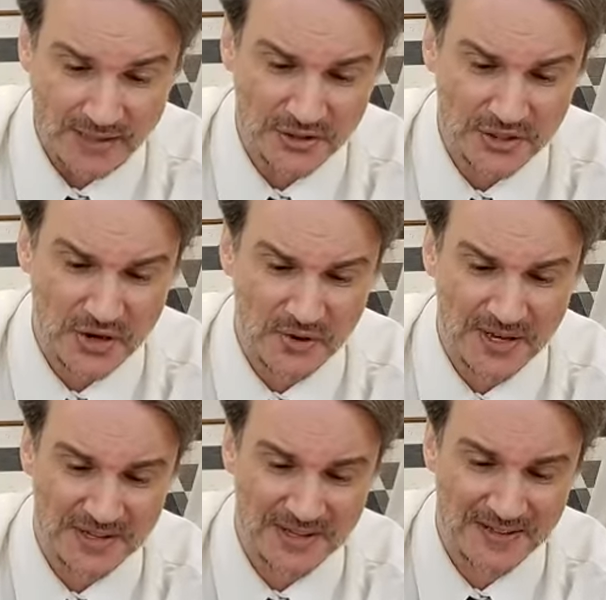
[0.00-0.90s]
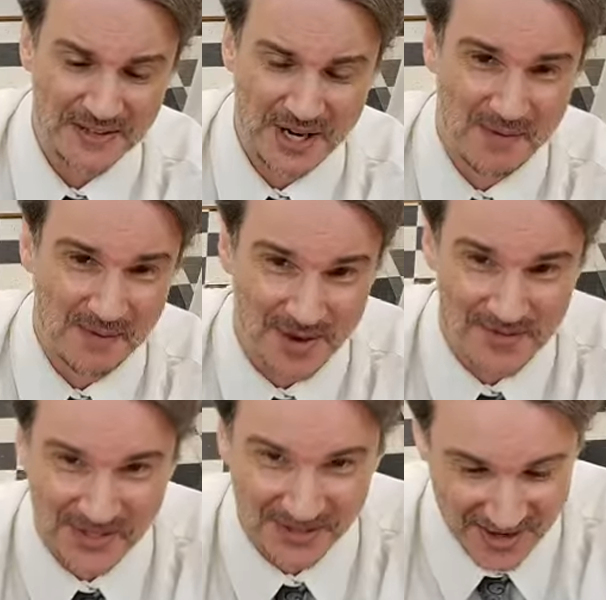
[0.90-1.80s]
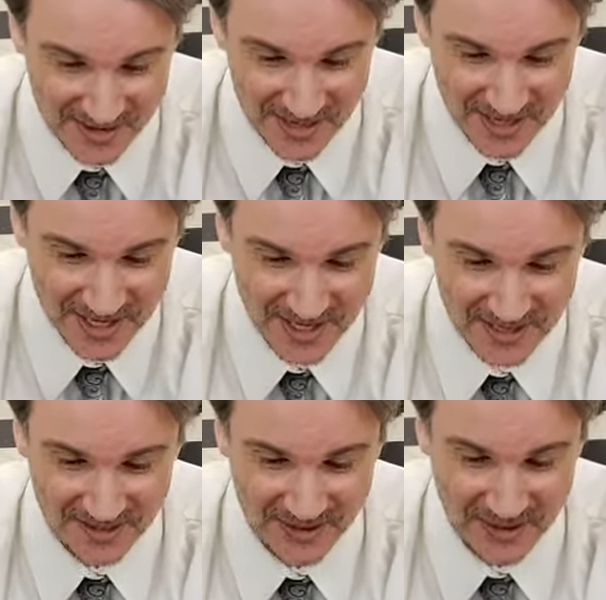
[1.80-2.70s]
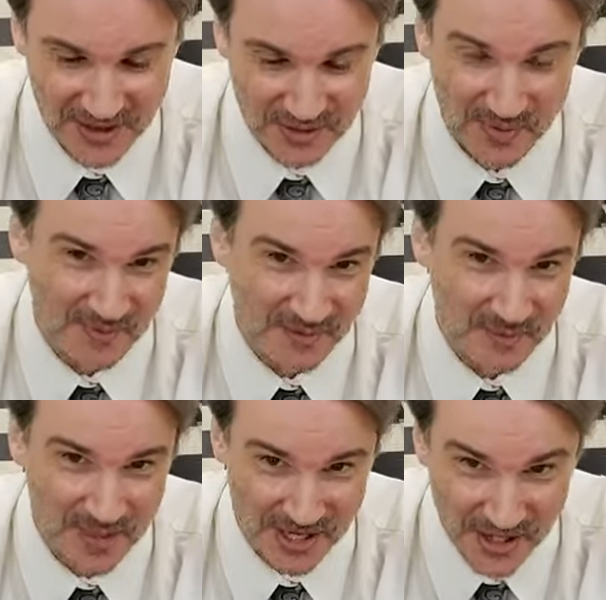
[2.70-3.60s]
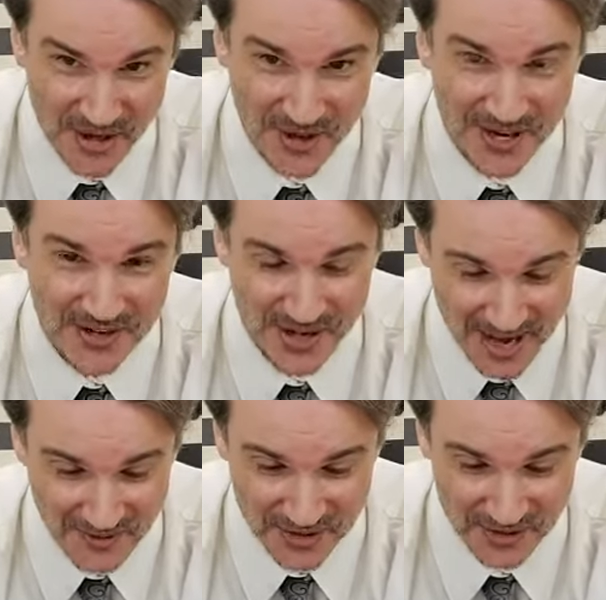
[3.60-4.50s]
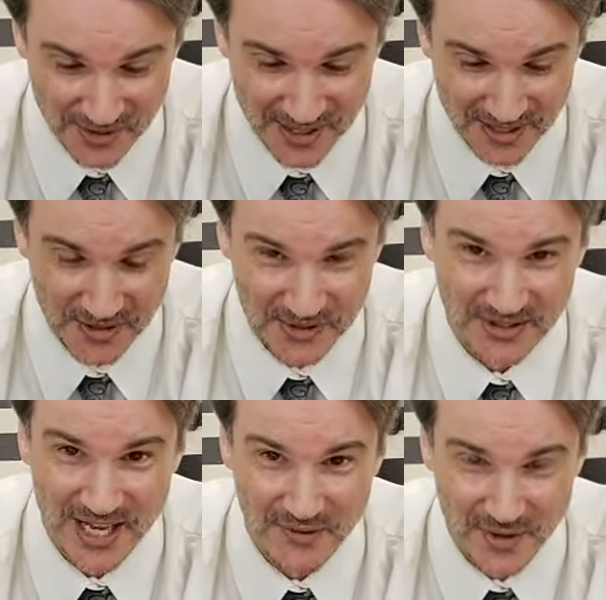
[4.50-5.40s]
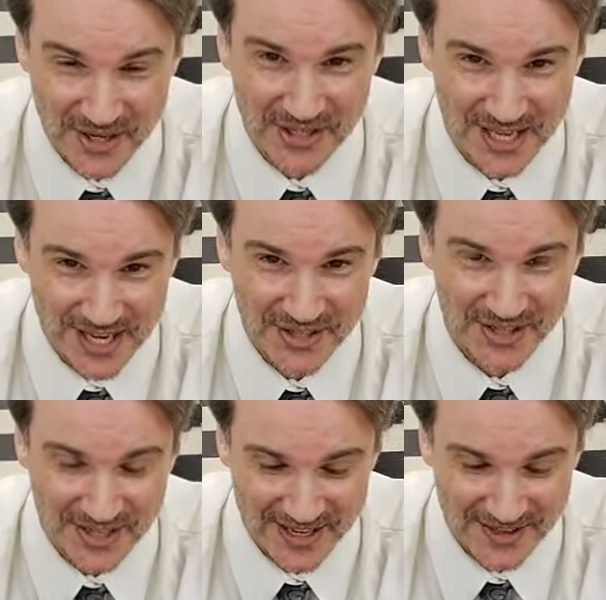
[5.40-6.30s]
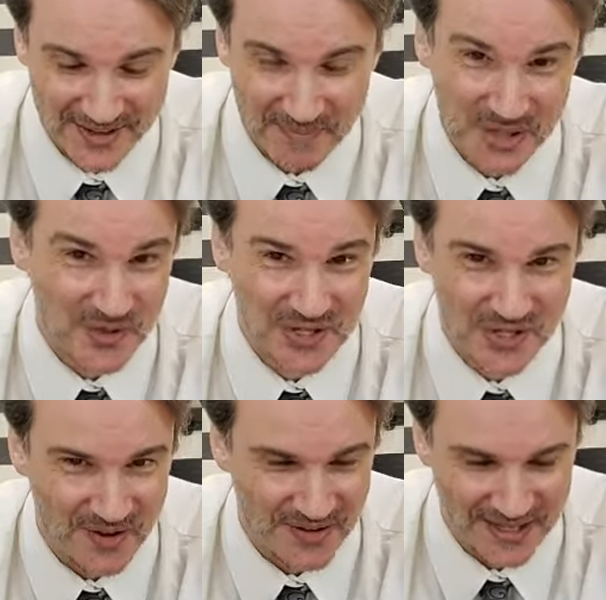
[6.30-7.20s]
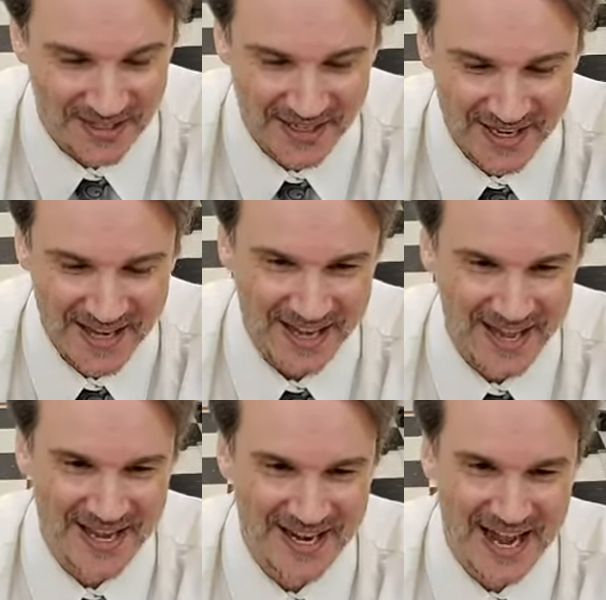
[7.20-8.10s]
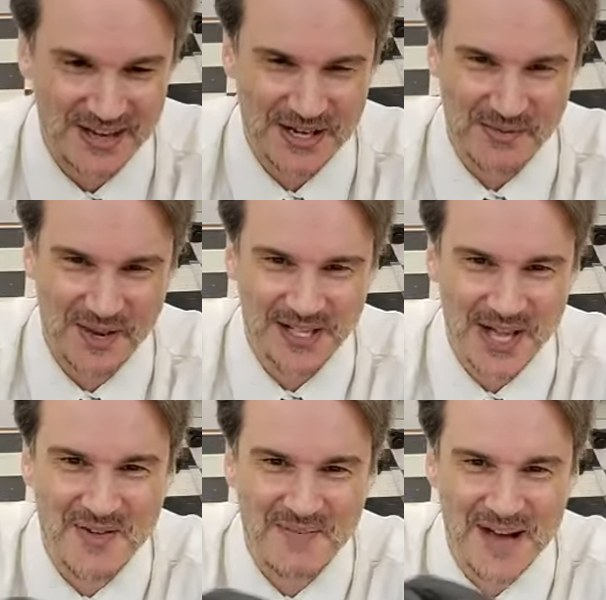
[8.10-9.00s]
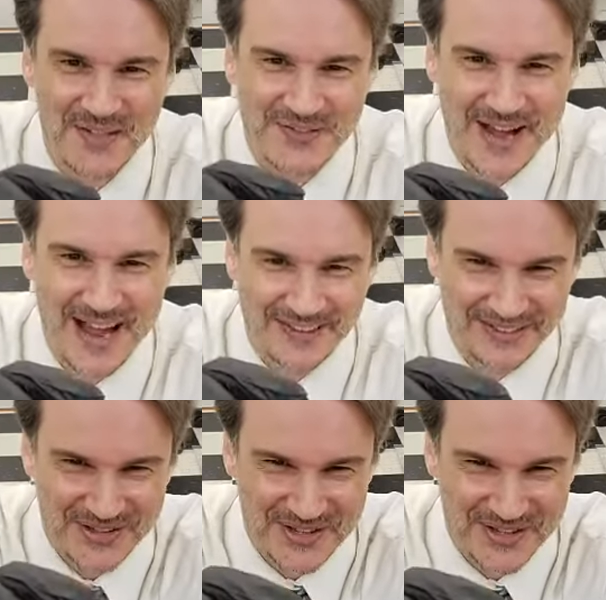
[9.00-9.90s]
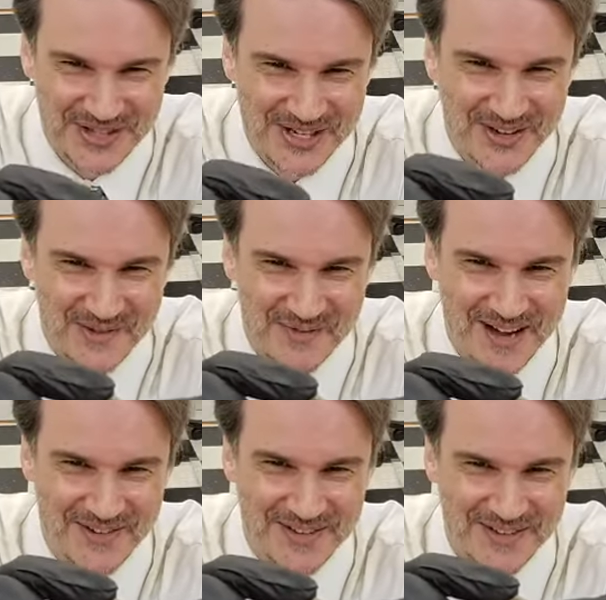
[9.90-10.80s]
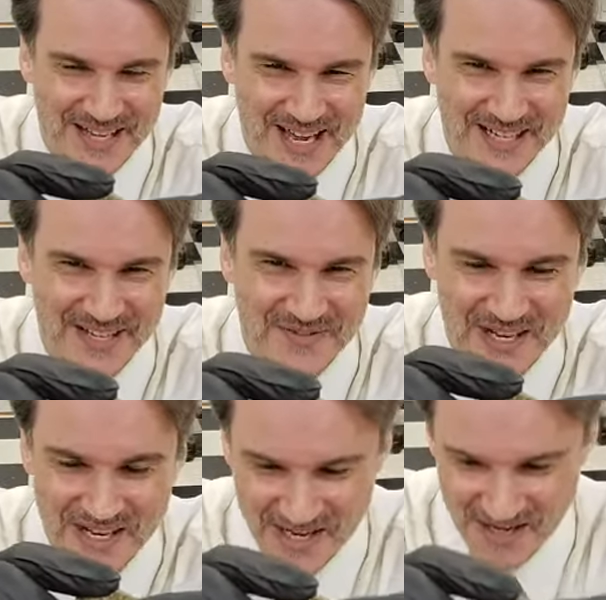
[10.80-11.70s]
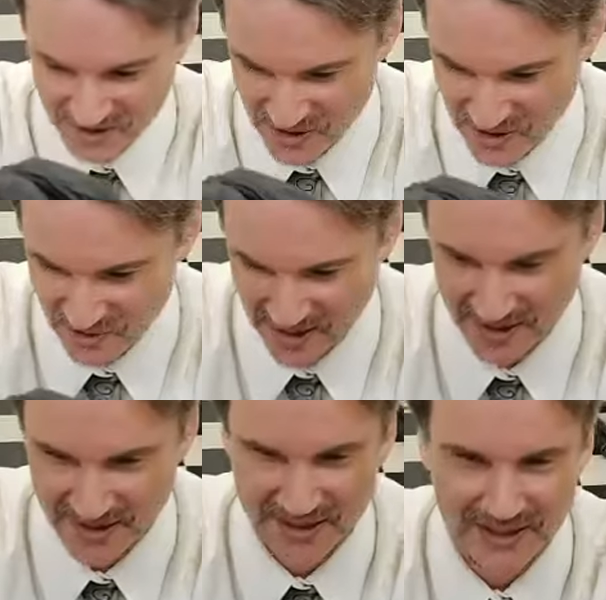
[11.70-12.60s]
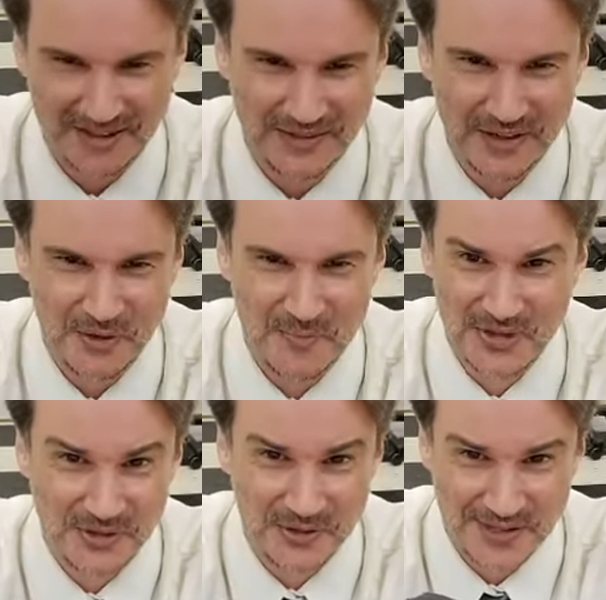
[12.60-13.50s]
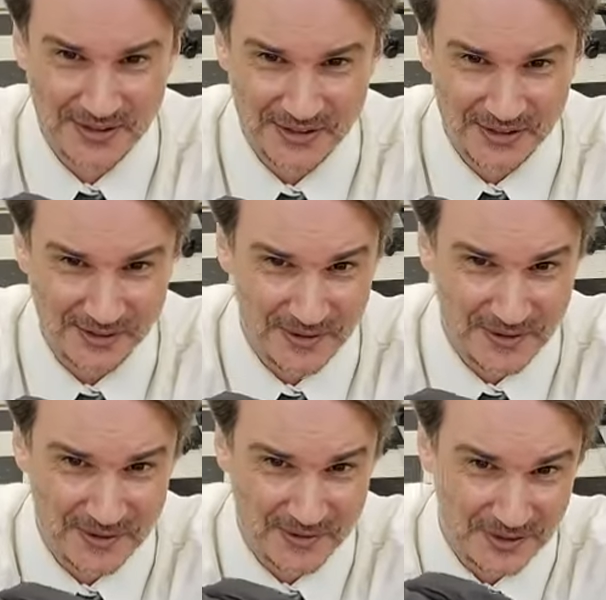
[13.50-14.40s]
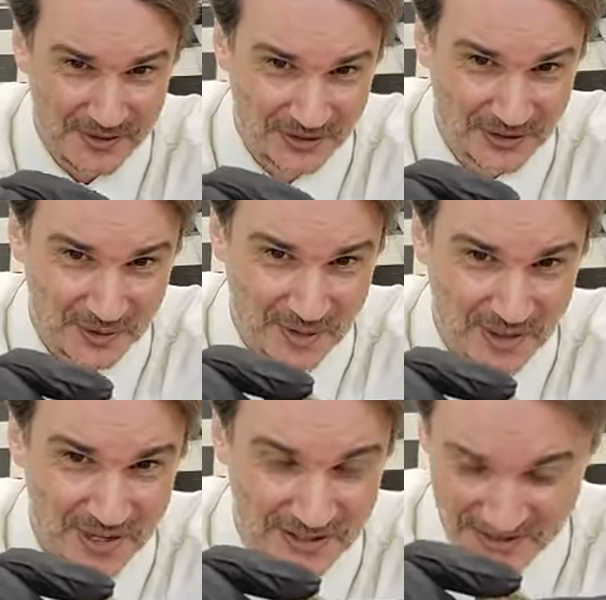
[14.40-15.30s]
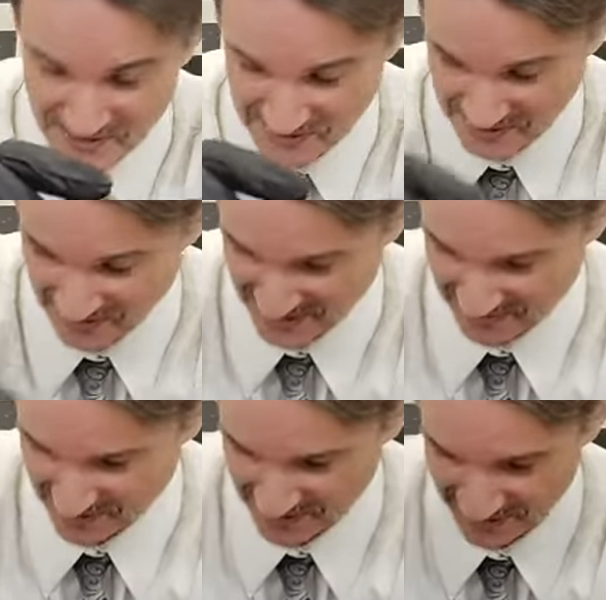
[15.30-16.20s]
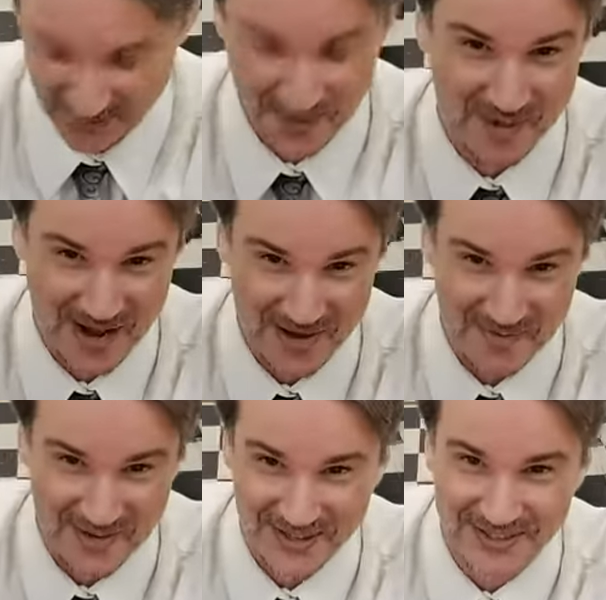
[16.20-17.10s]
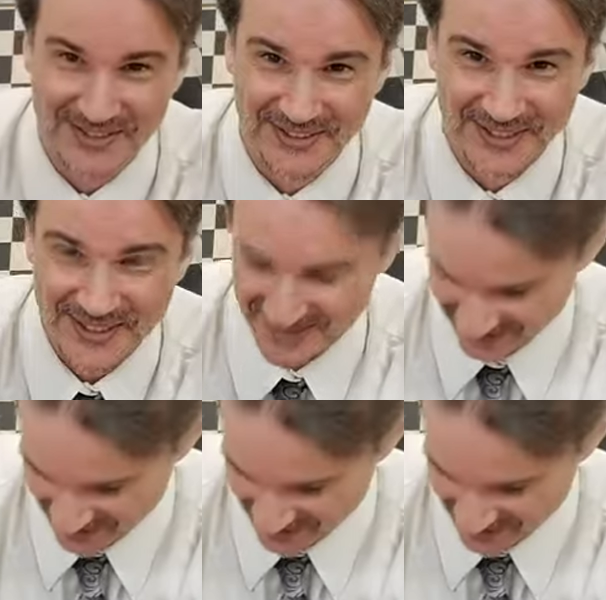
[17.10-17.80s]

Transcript: So you talk about providence. A lot of the things with being a curator is you have to do a lot of investigation and mystery solving. And that's what I love about the fact that there's a seal on the bottle. It kind of gives no mystery to who the seal belonged to. So that's pretty, or who the bottle belonged to. So